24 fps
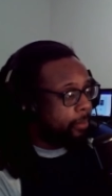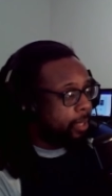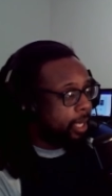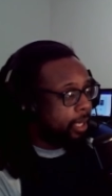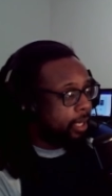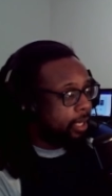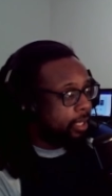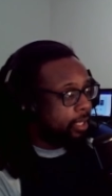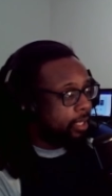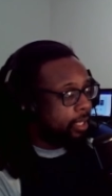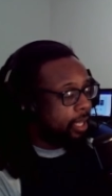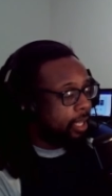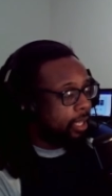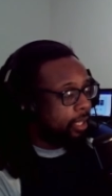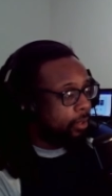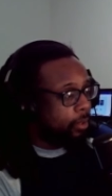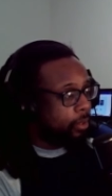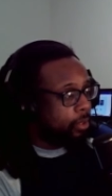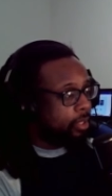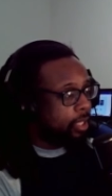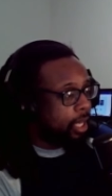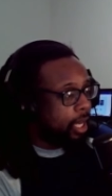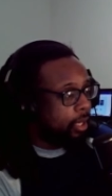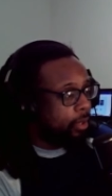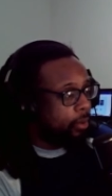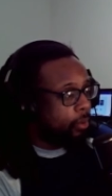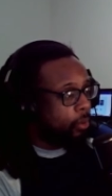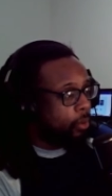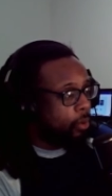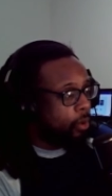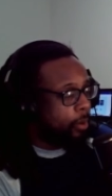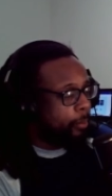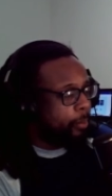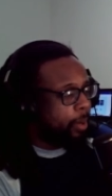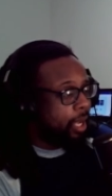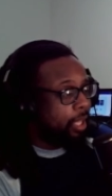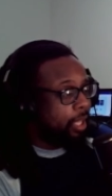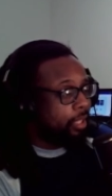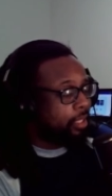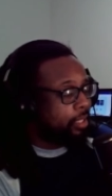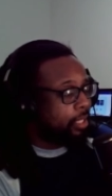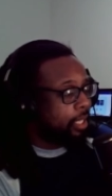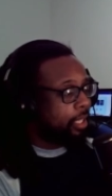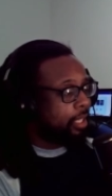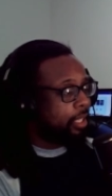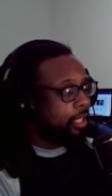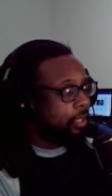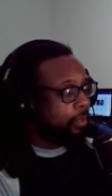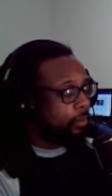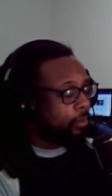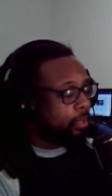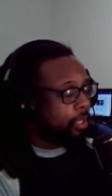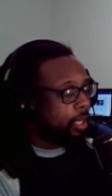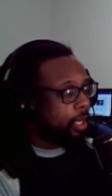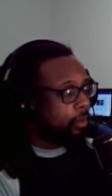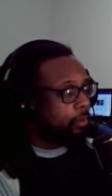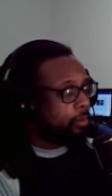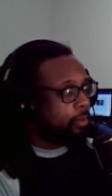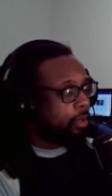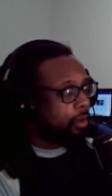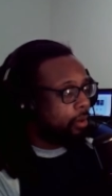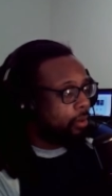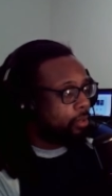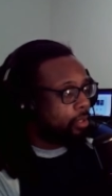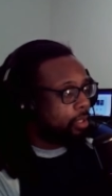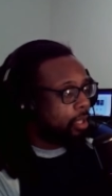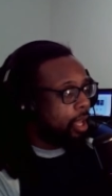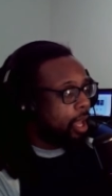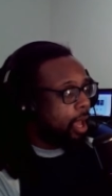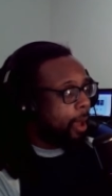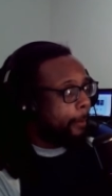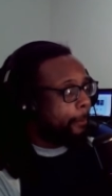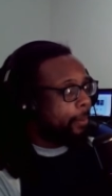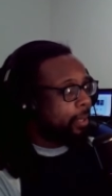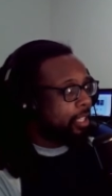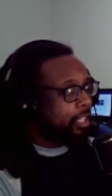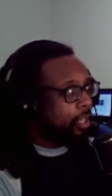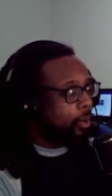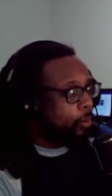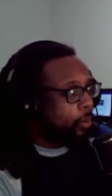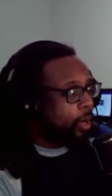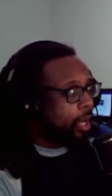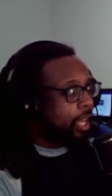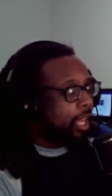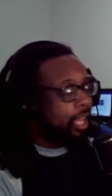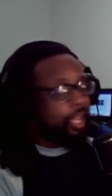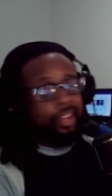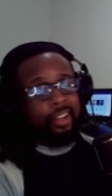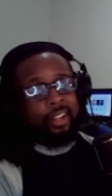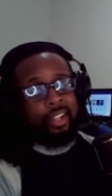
taking Io's title, or Bayley's taking the Io title. Who knows? But either way,